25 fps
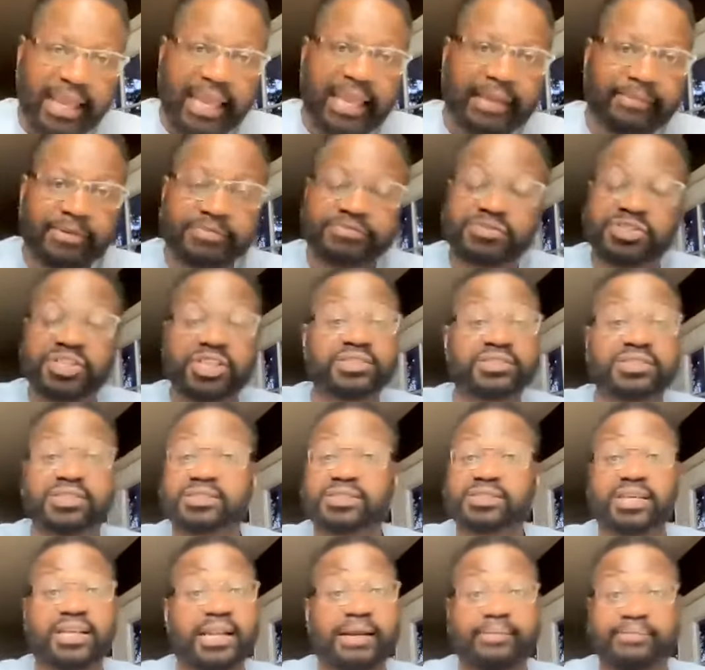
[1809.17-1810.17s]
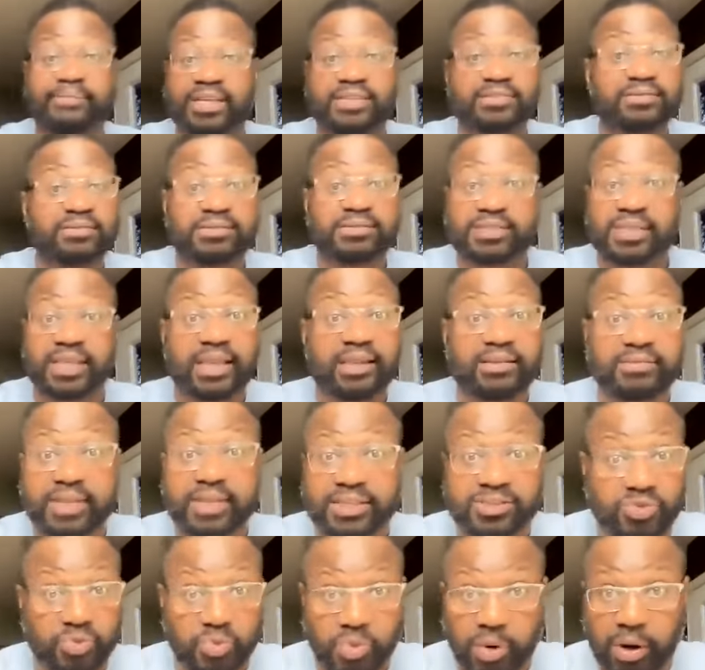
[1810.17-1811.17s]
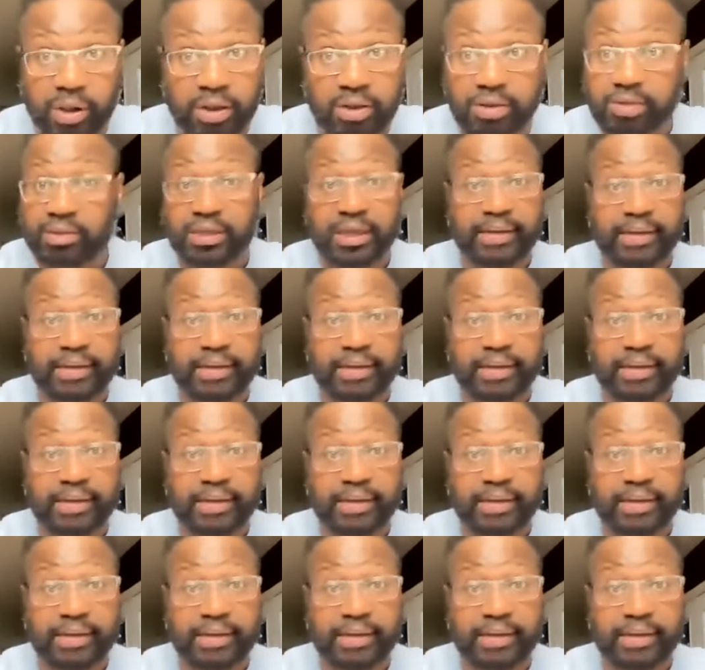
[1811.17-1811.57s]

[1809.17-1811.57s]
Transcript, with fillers: name of Jesus. And I'm not saying that's wrong.